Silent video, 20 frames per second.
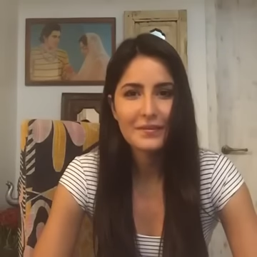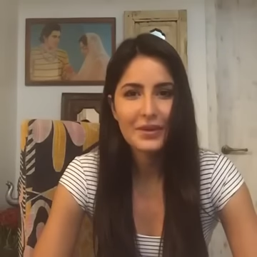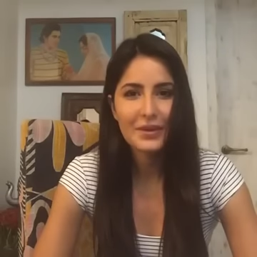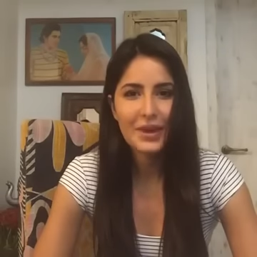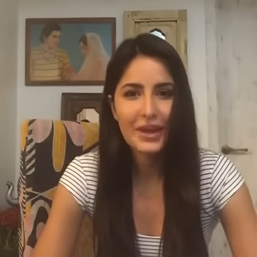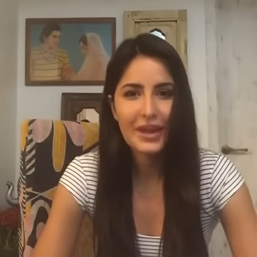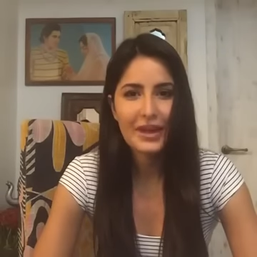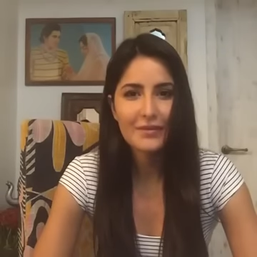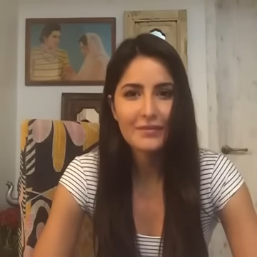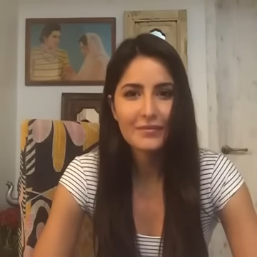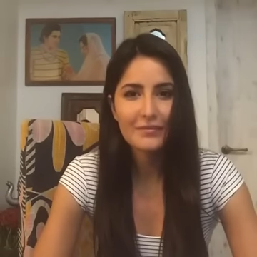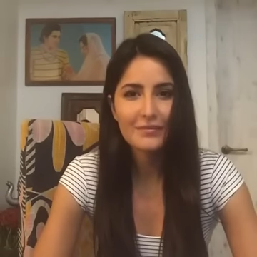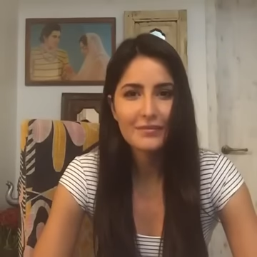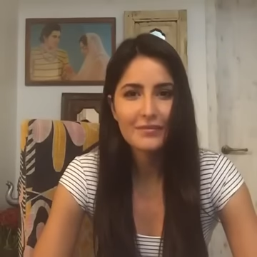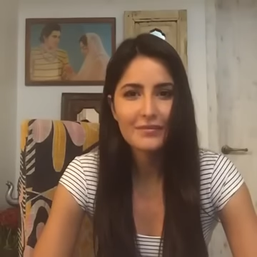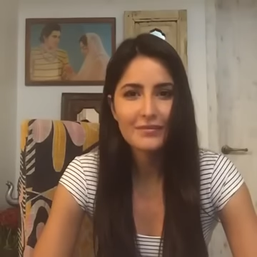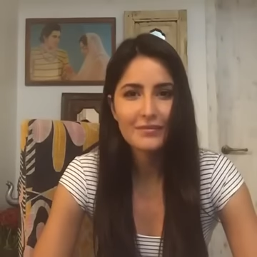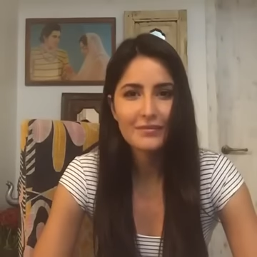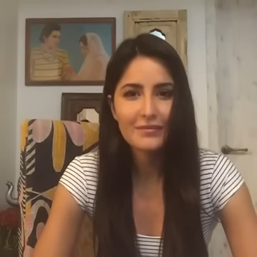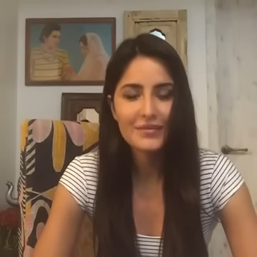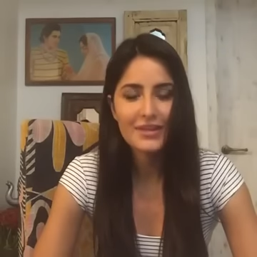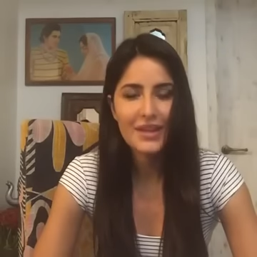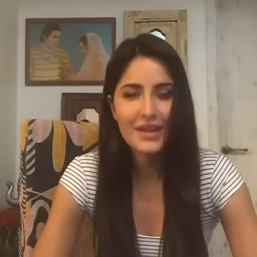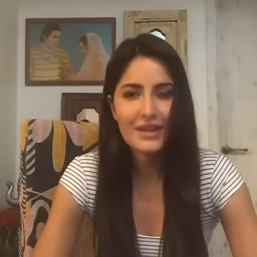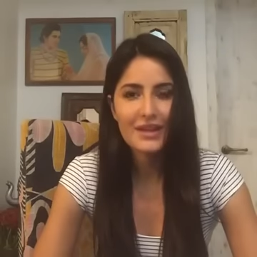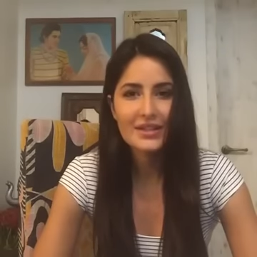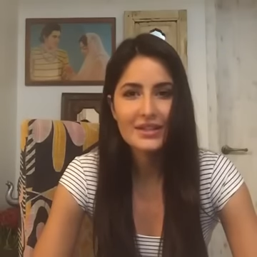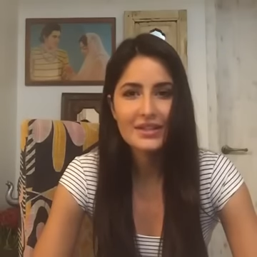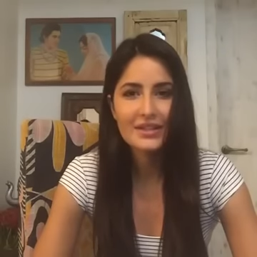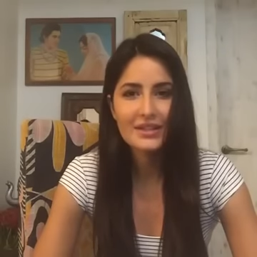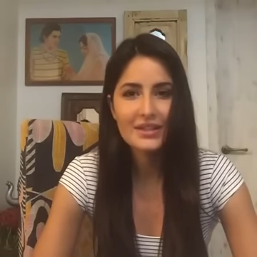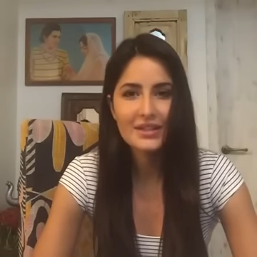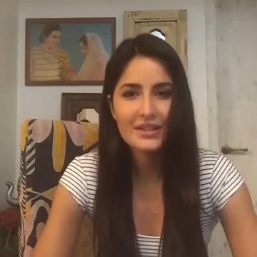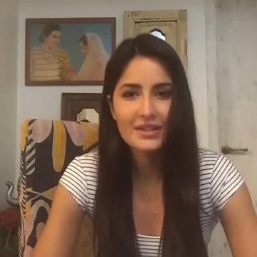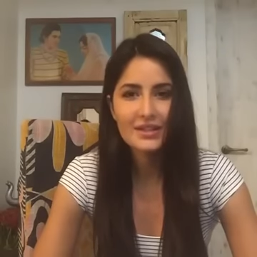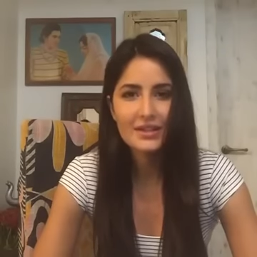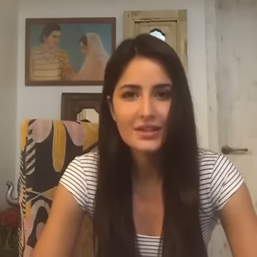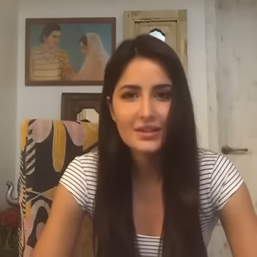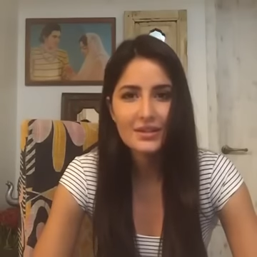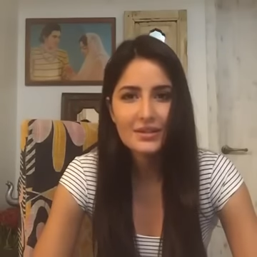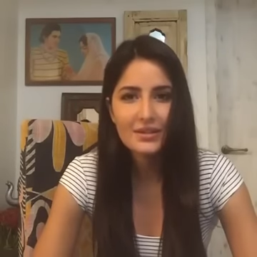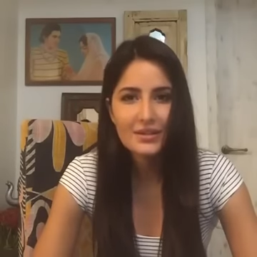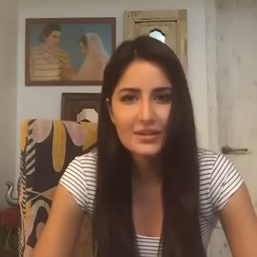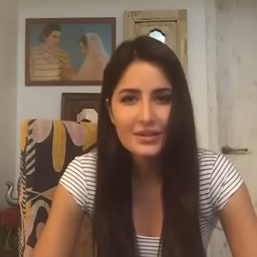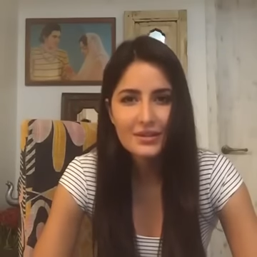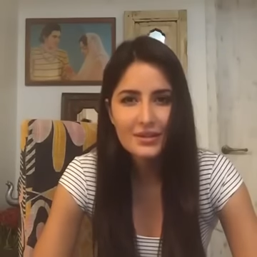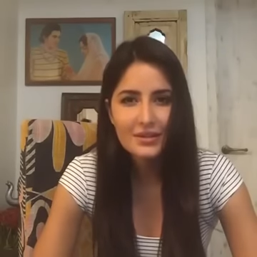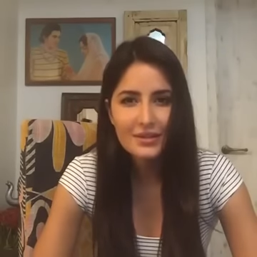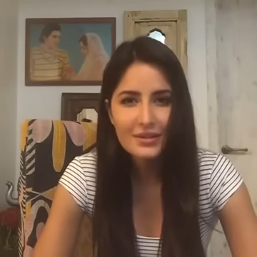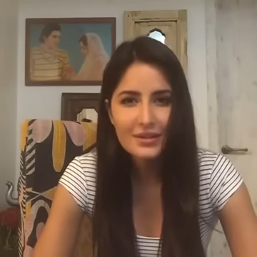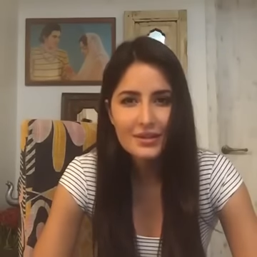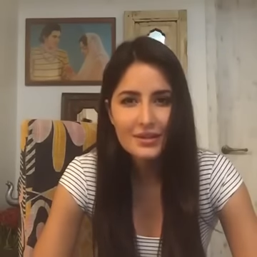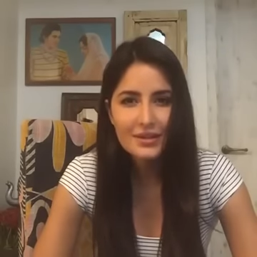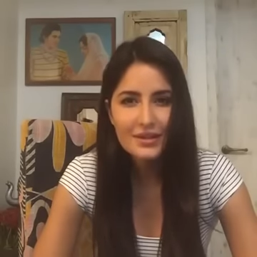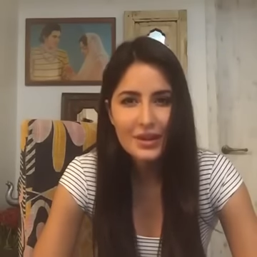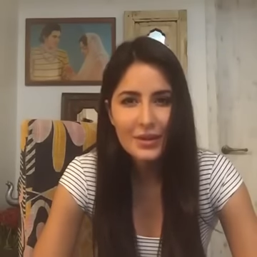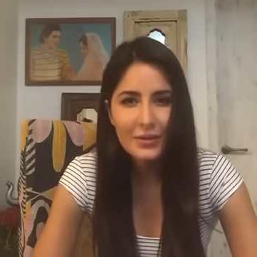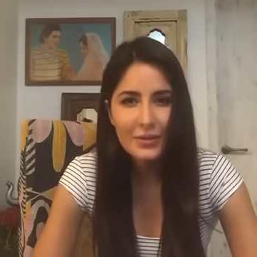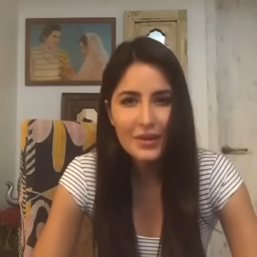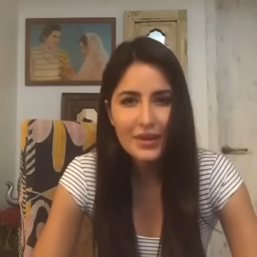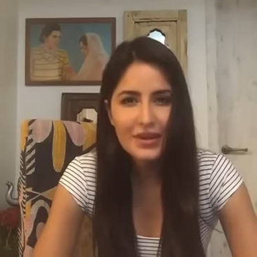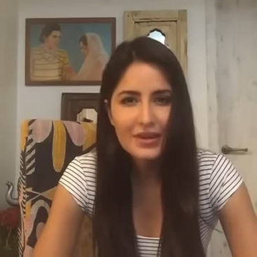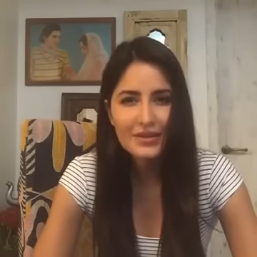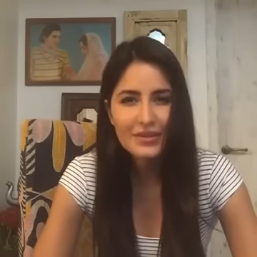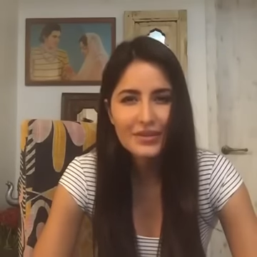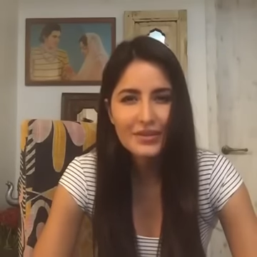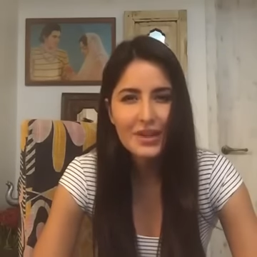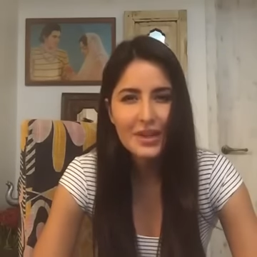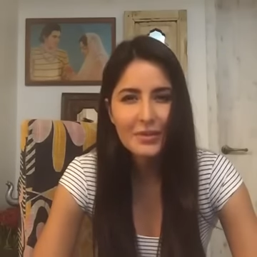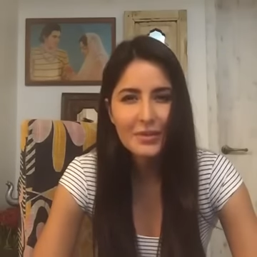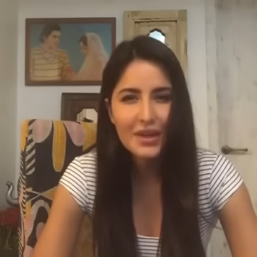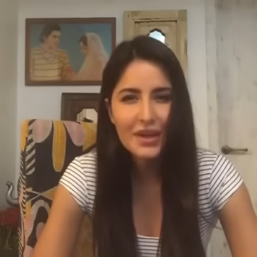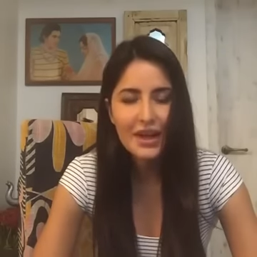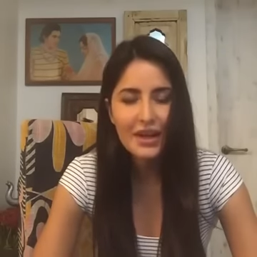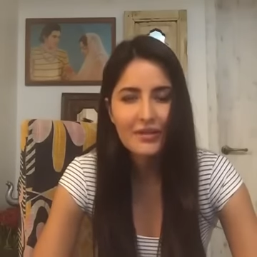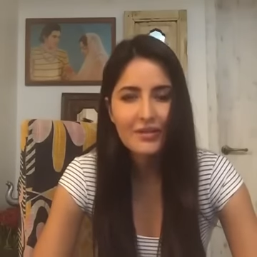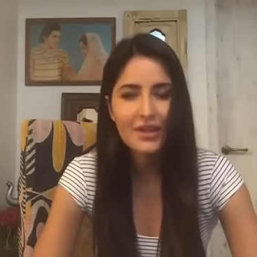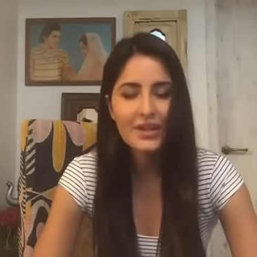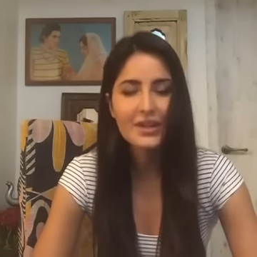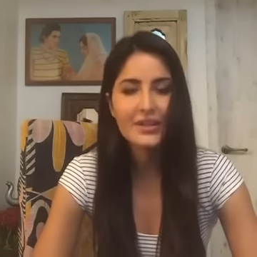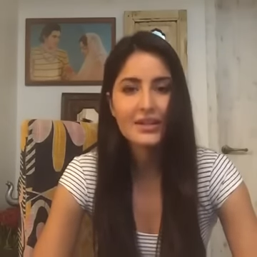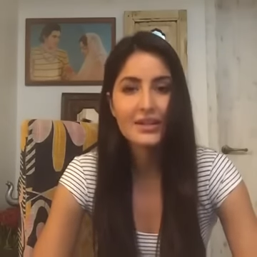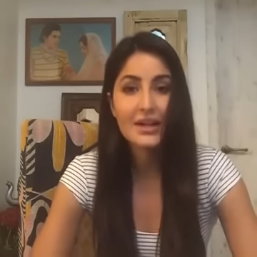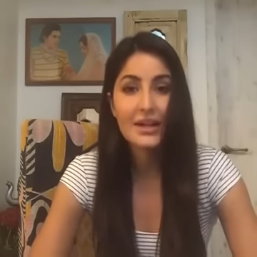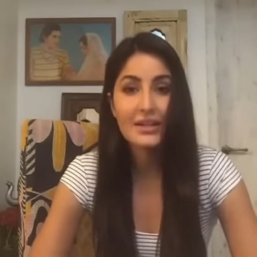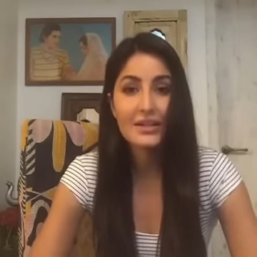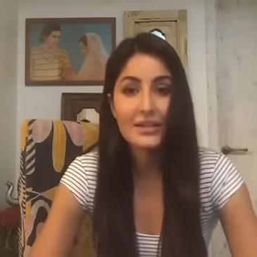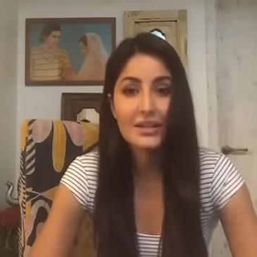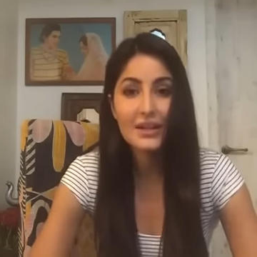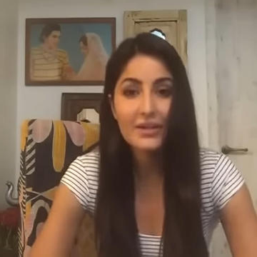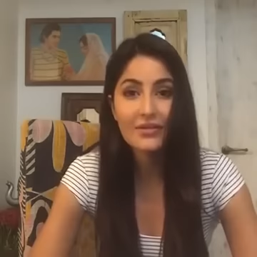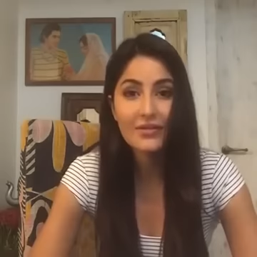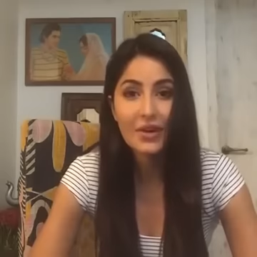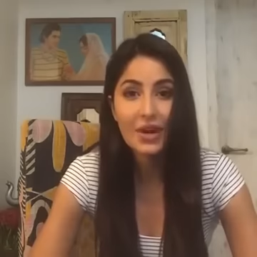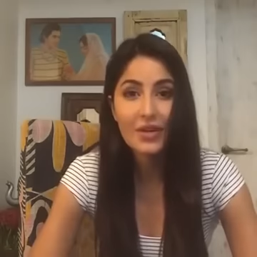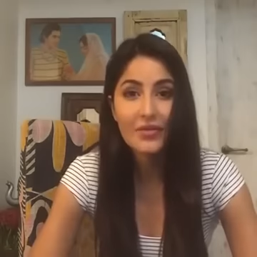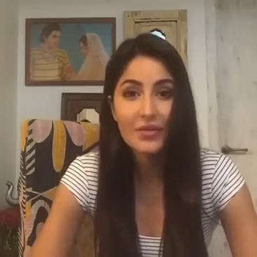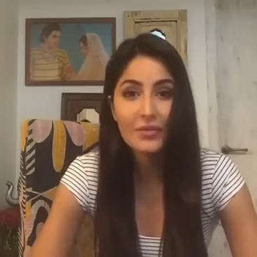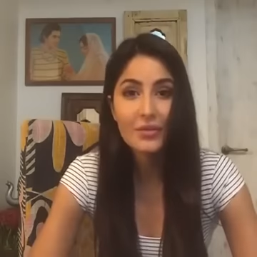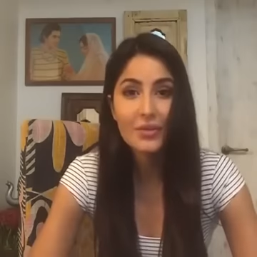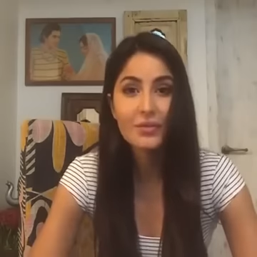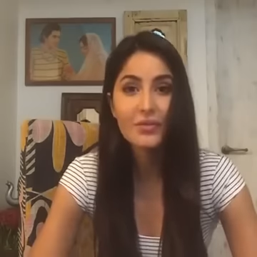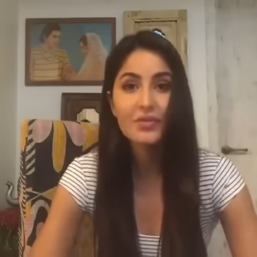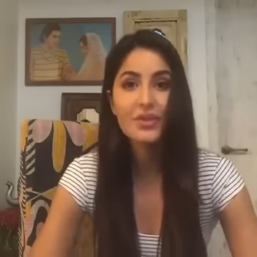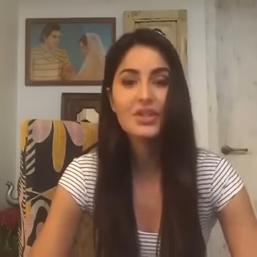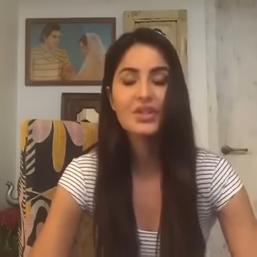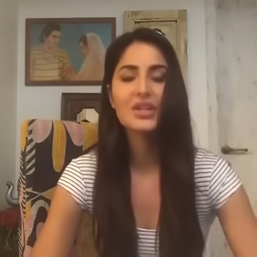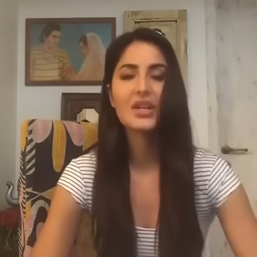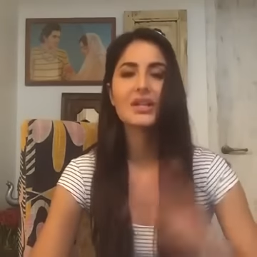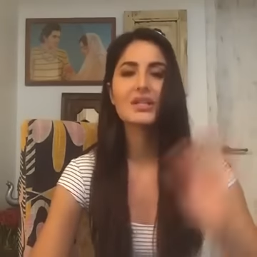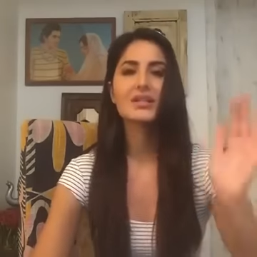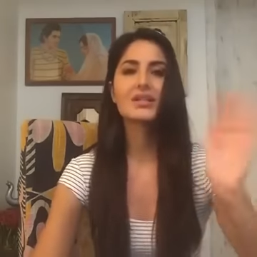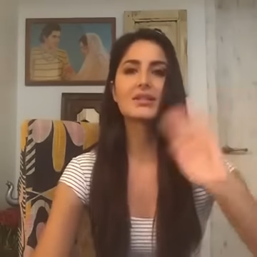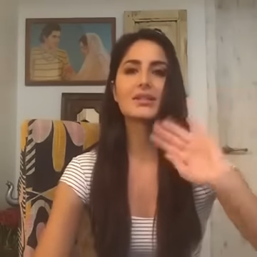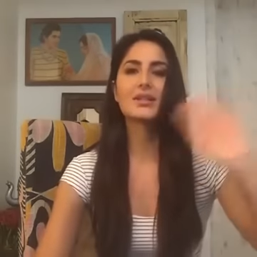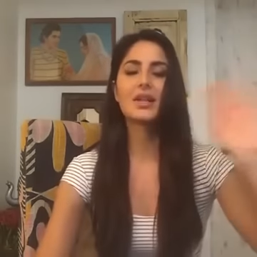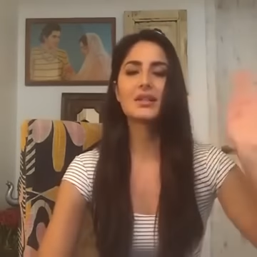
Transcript: Okay, there's someone whose name I can't read because I can't see that far from the Mauritius.